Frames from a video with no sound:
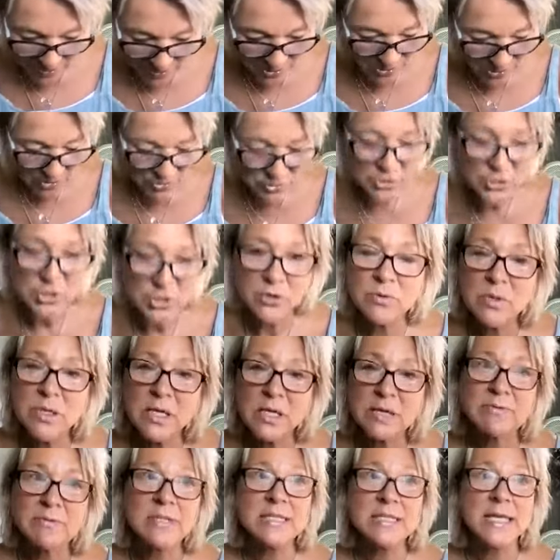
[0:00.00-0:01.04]
You know, don't
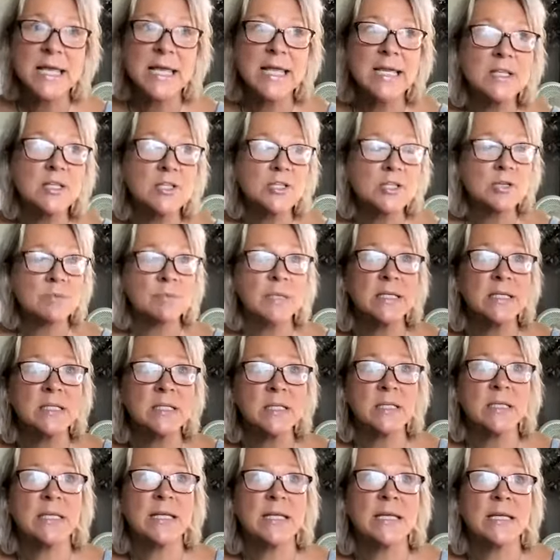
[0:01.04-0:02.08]
give attention, my
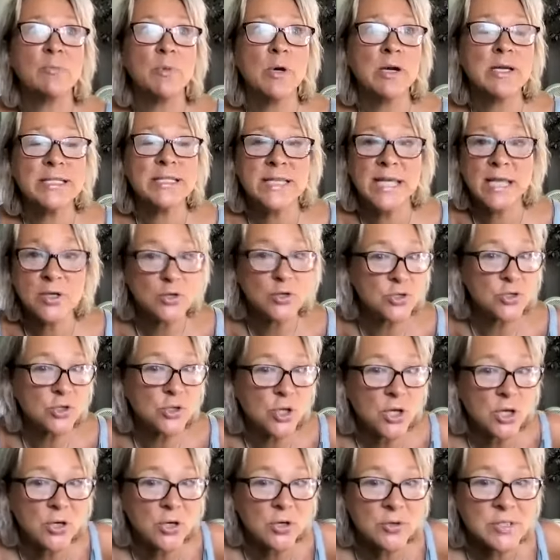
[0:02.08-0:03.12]
darling. Where attention
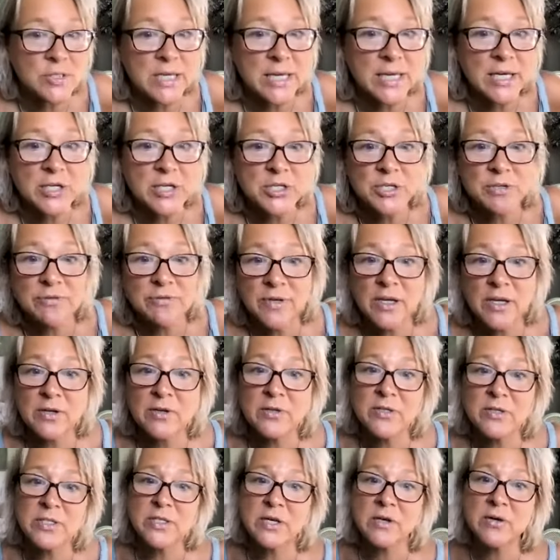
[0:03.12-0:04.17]
goes, energy
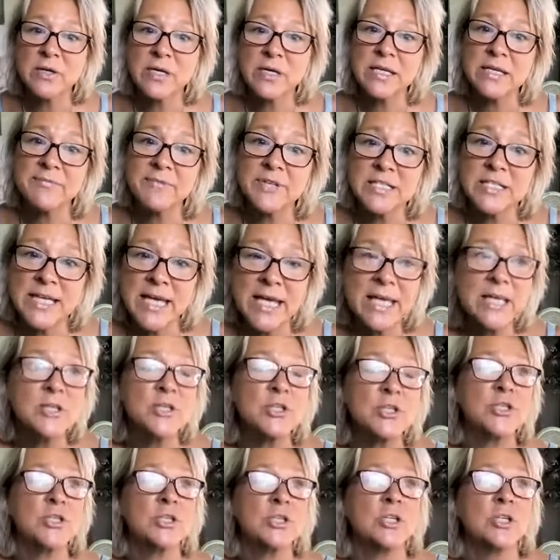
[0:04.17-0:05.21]
flows. Don't give
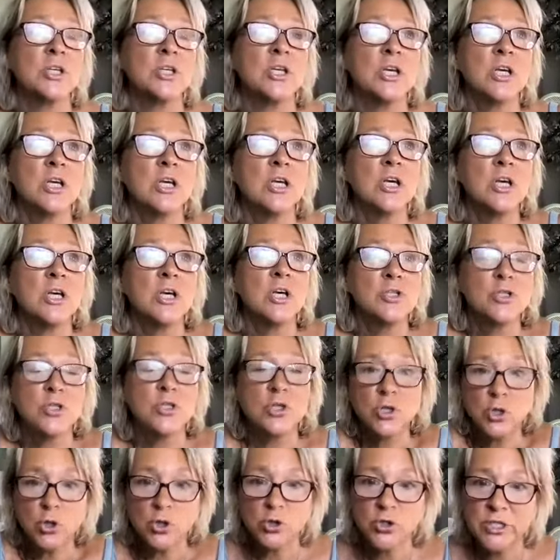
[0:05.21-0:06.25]
attention to
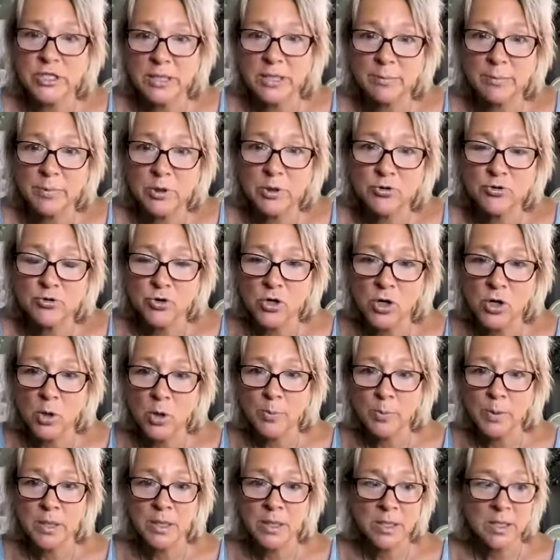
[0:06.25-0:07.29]
gossip and
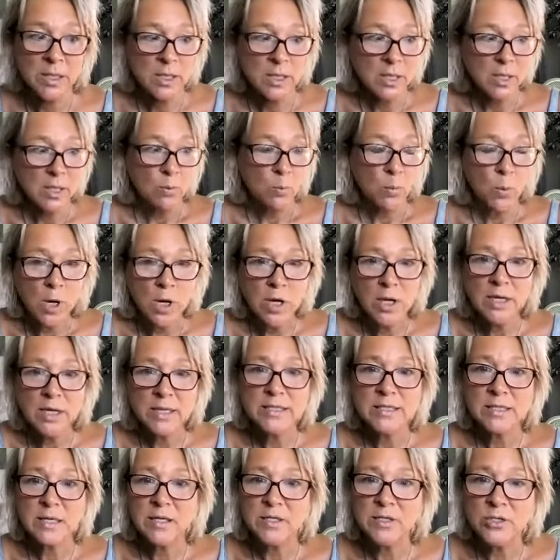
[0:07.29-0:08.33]
drama.
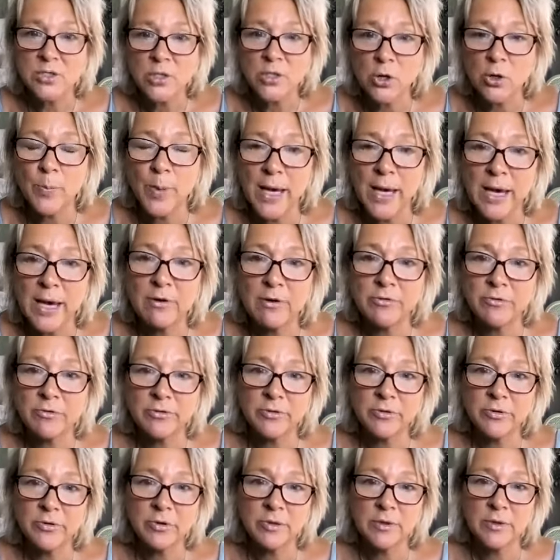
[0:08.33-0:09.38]
Words are so
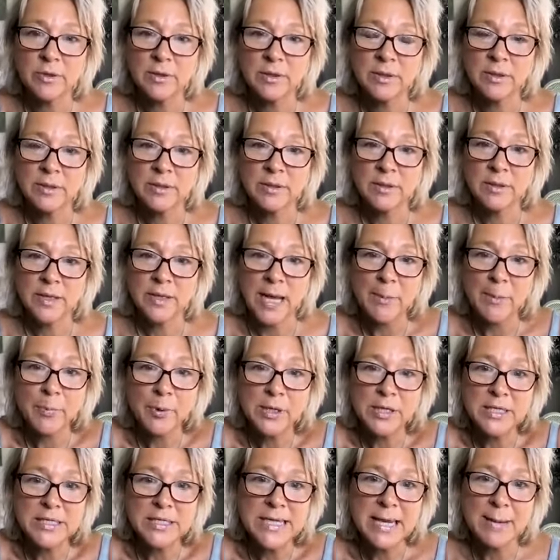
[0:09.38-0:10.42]
powerful.
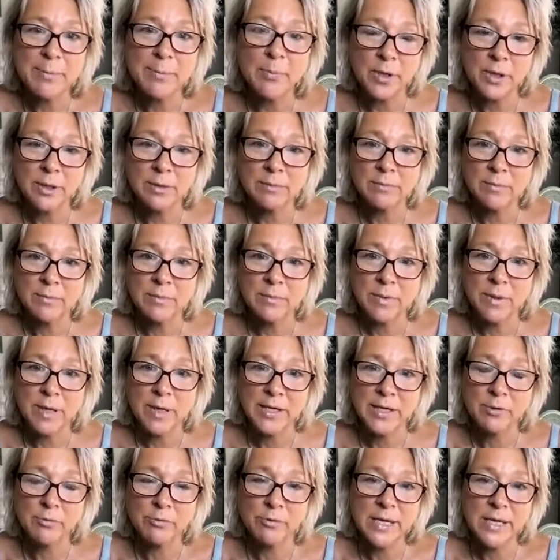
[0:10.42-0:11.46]
Abracadabra. I
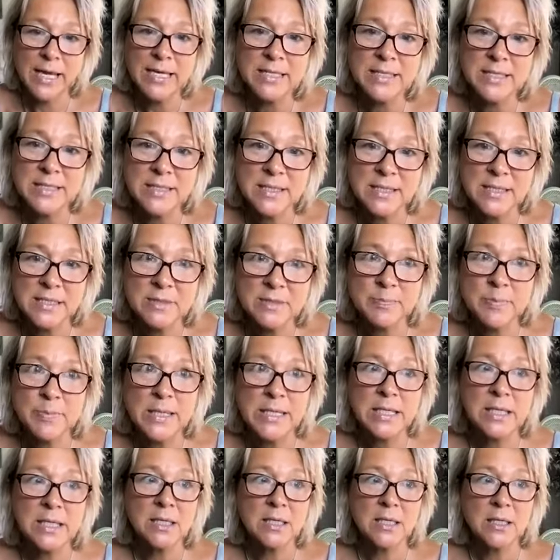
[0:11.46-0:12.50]
create as I
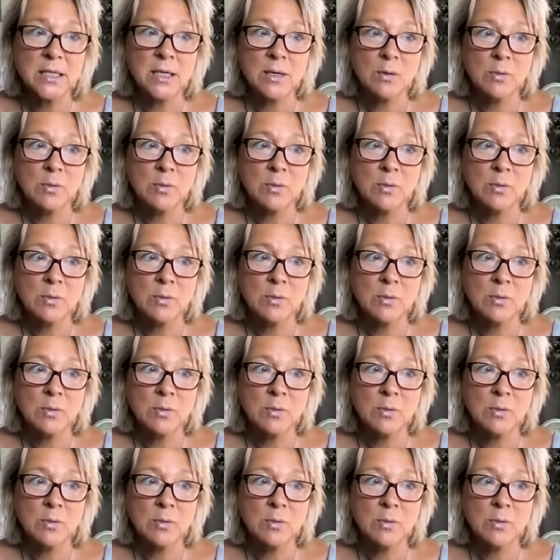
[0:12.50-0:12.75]
speak.